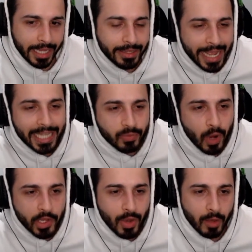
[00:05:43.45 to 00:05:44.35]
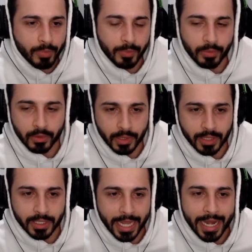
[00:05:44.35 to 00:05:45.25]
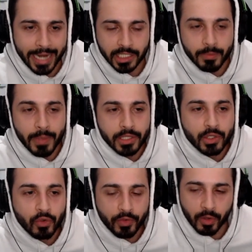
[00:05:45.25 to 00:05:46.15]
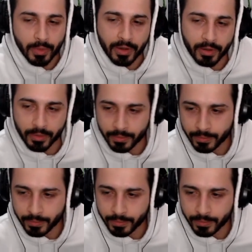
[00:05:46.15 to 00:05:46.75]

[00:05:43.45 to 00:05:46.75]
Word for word: Like, that's why you help people, because it, it actually makes you feel better.